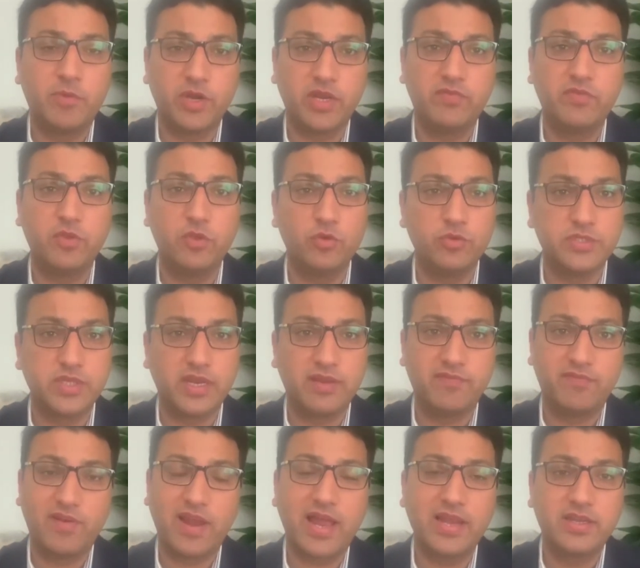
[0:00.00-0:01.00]
But if you're using a
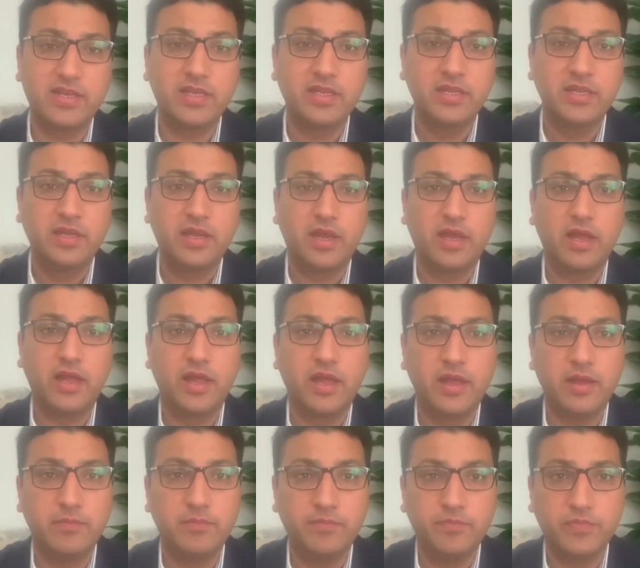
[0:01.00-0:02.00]
flat
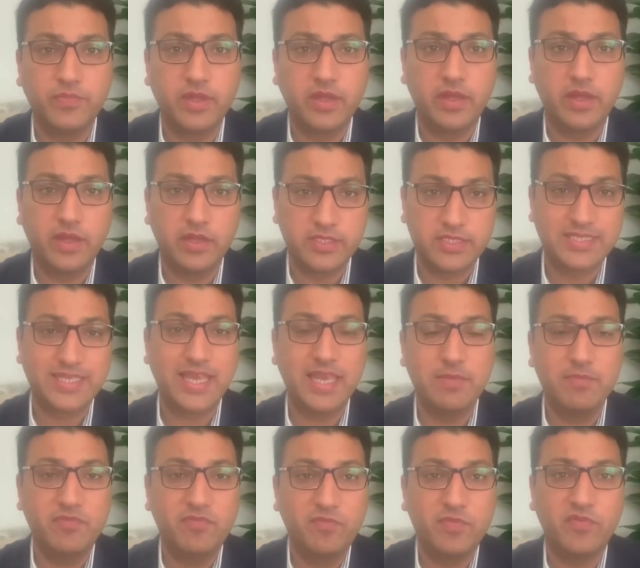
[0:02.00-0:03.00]

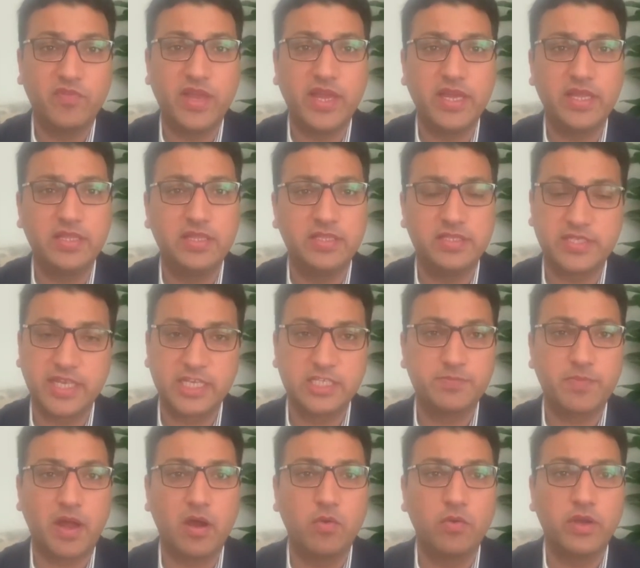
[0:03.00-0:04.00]
scheme with
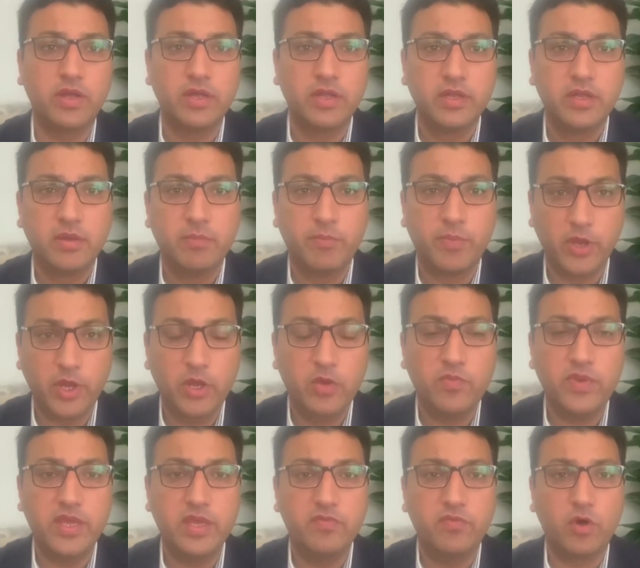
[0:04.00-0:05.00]
£6 per
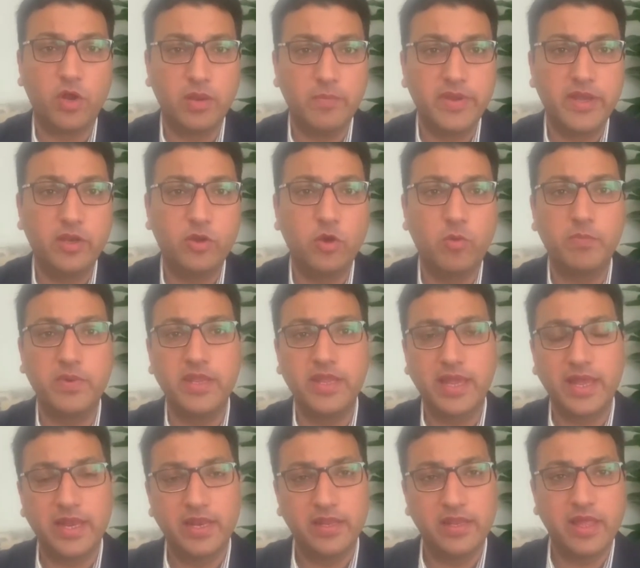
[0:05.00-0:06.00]
week for limited company,
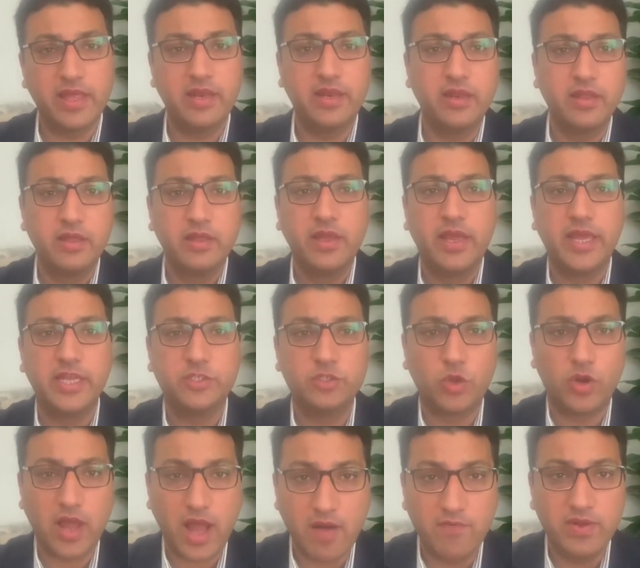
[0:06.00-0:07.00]
and then it's
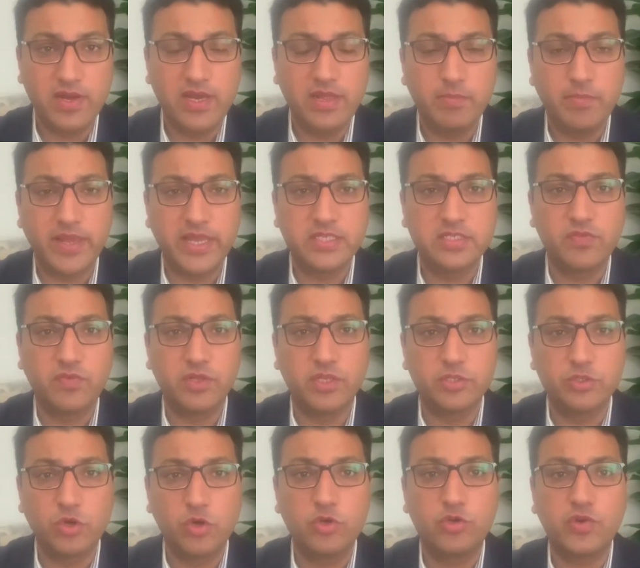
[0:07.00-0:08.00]
on hourly based for the
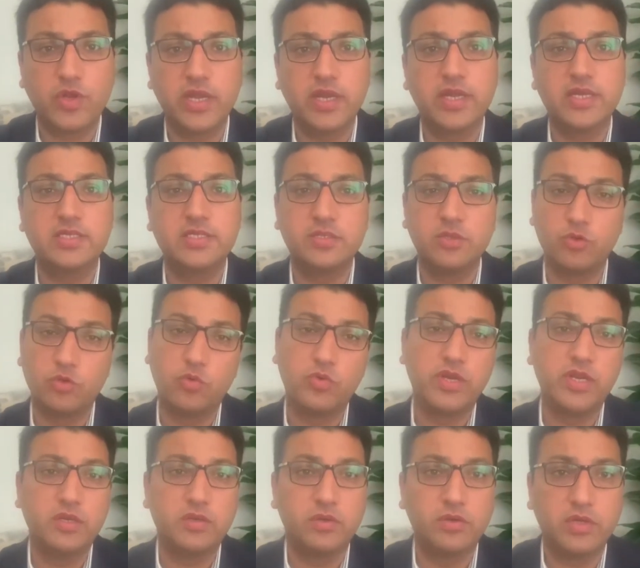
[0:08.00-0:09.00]
sole traders. You don't
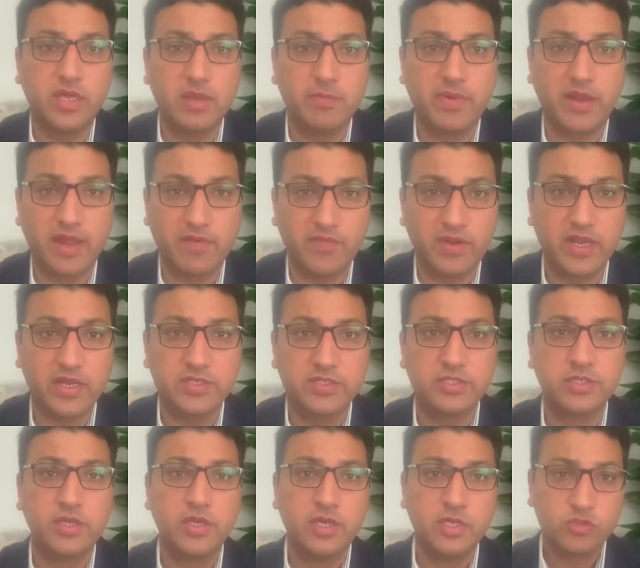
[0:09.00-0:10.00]
need to keep an
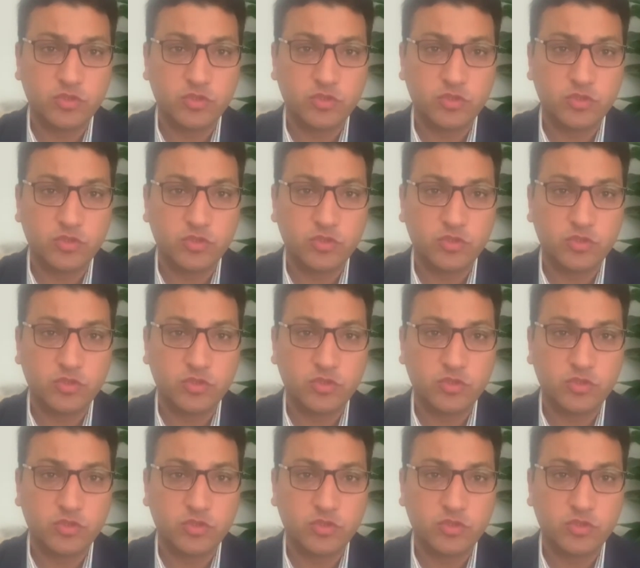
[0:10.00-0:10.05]
evidence.